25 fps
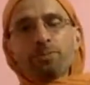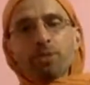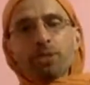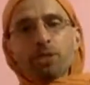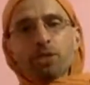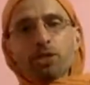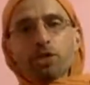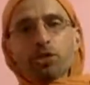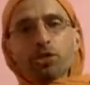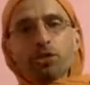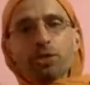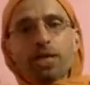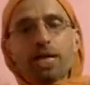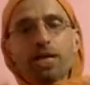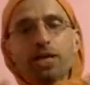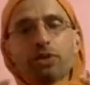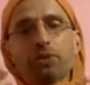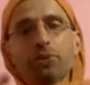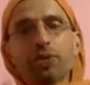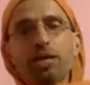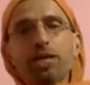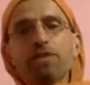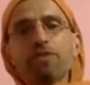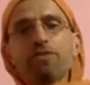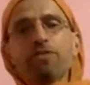So that
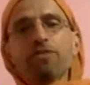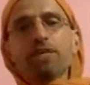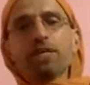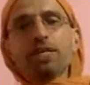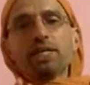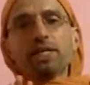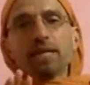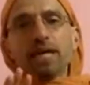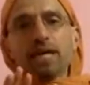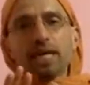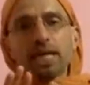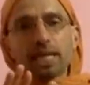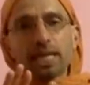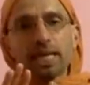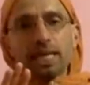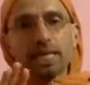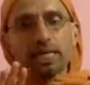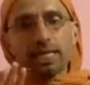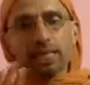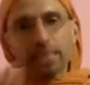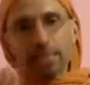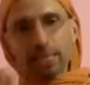way we again